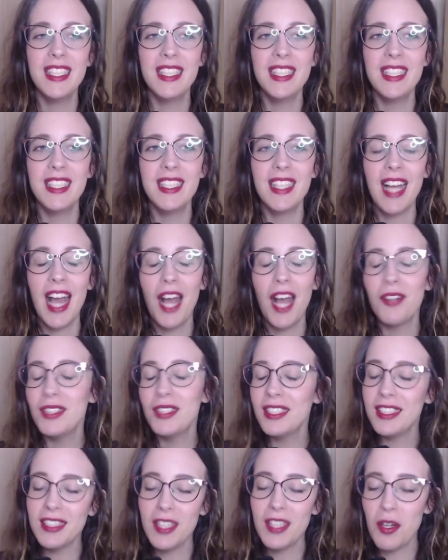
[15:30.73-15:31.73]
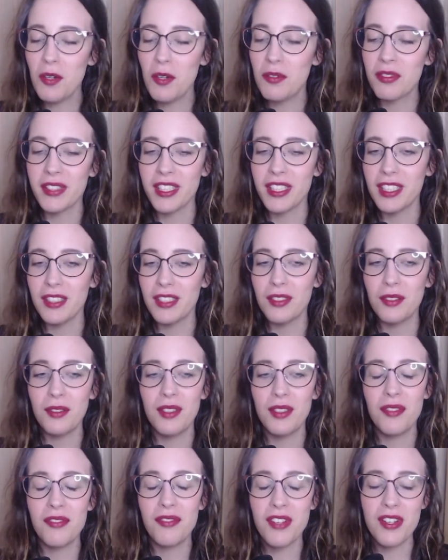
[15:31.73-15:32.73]
did it go for you, the
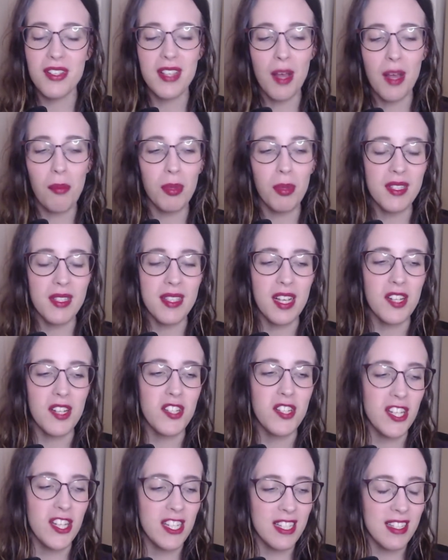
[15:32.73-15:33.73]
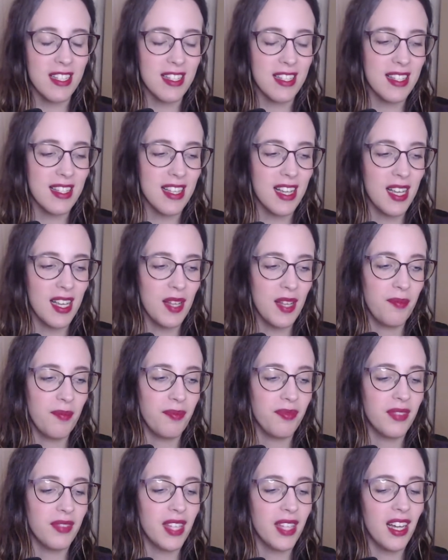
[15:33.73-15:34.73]
first couple of sessions?
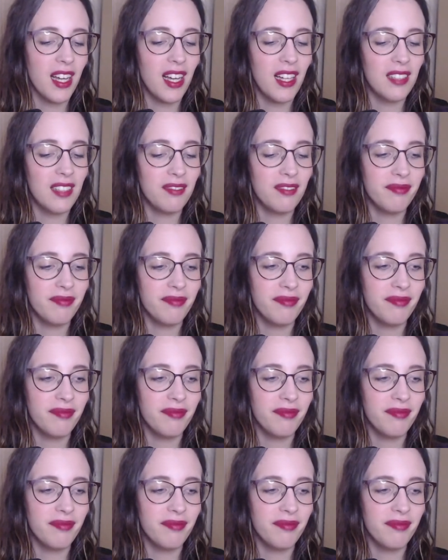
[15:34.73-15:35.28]
What